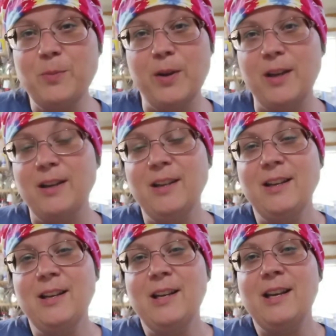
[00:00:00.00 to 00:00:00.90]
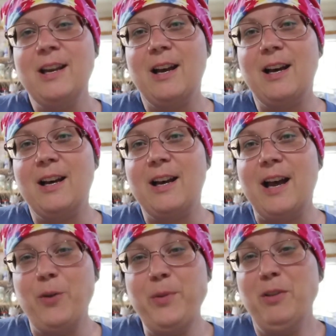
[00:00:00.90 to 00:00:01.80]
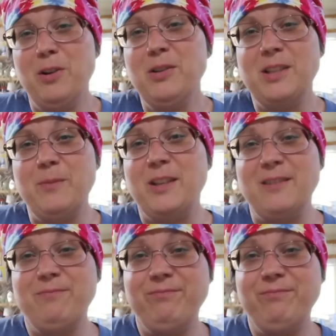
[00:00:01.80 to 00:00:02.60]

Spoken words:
but I hope you learned something.